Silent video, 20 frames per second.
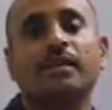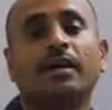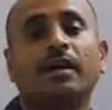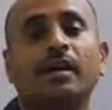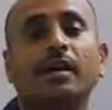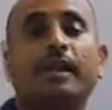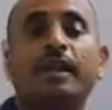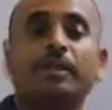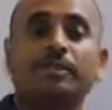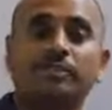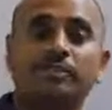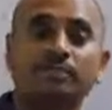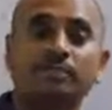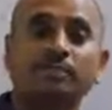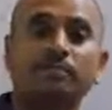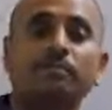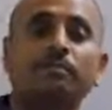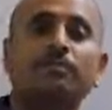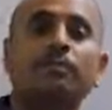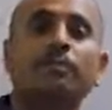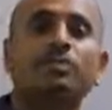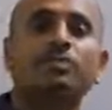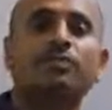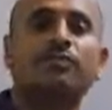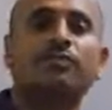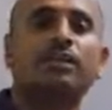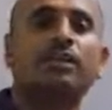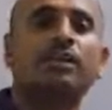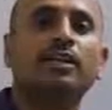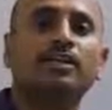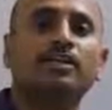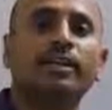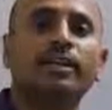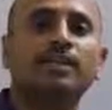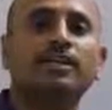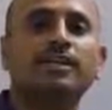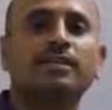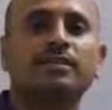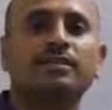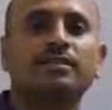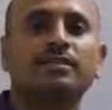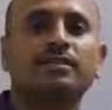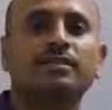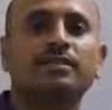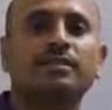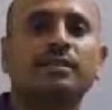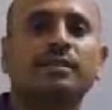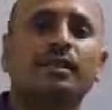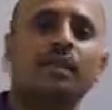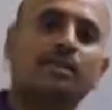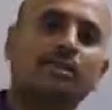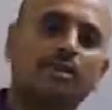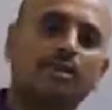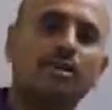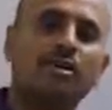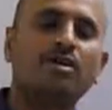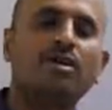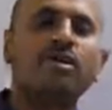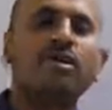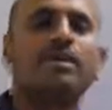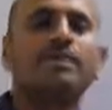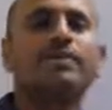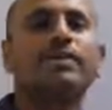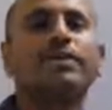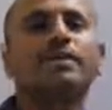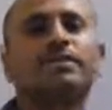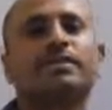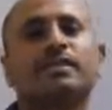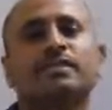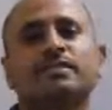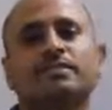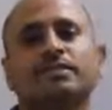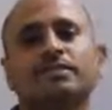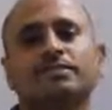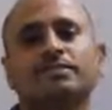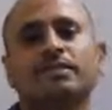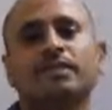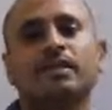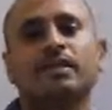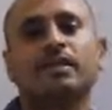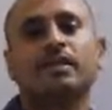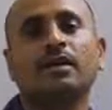and examples for living things and non-living things,